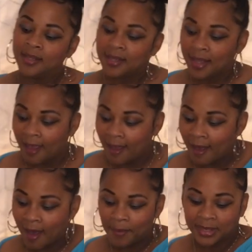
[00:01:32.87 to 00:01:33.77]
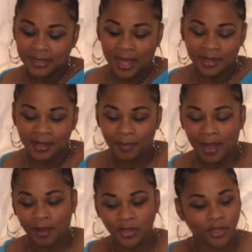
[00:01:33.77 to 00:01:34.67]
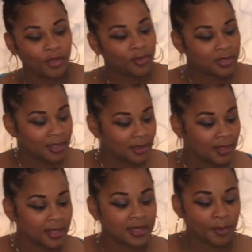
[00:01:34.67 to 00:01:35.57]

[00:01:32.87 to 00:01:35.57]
yeah, I'm excited about using this.